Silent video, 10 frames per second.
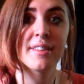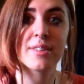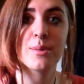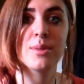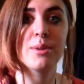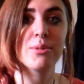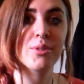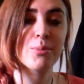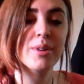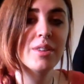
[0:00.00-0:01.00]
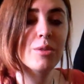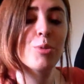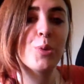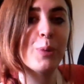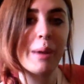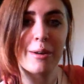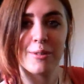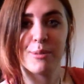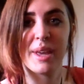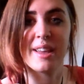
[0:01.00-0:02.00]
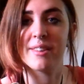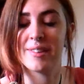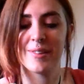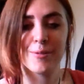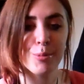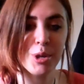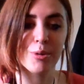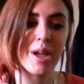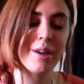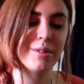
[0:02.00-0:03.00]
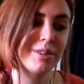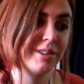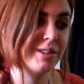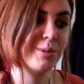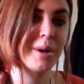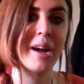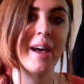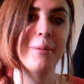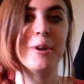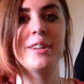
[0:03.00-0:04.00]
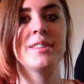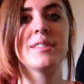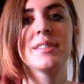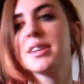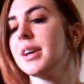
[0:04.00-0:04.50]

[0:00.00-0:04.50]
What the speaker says: So there was a reasonable amount of space from the ground to where I was.